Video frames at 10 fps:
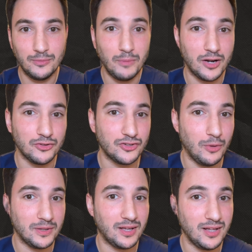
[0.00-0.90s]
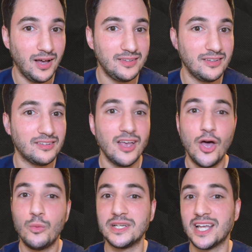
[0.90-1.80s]
microscopic colitis,
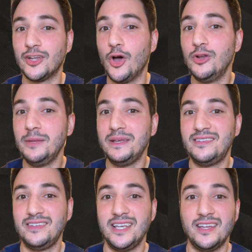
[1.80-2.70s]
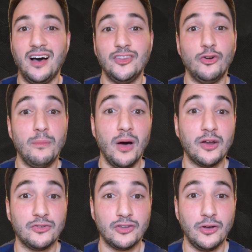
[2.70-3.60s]
which can only be seen under a
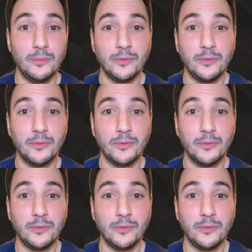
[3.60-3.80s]
microscope.